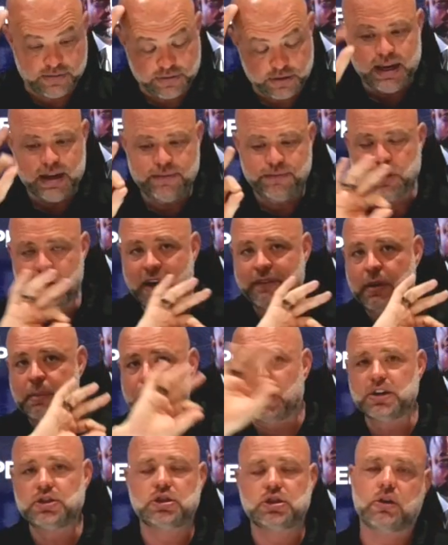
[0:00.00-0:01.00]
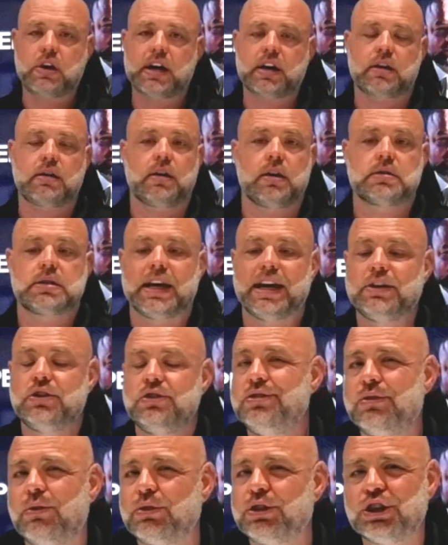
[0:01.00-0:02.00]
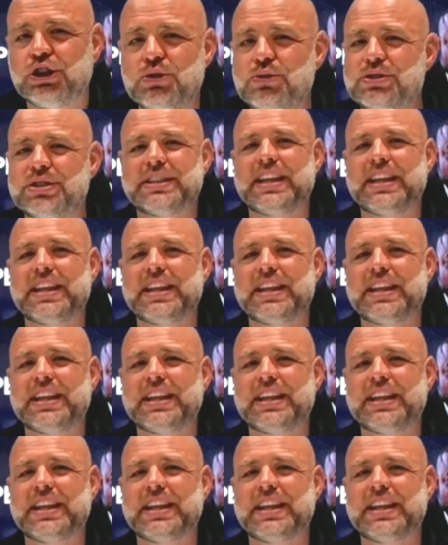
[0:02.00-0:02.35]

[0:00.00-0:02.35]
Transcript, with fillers: If you have a bunch of credit cards and you don't use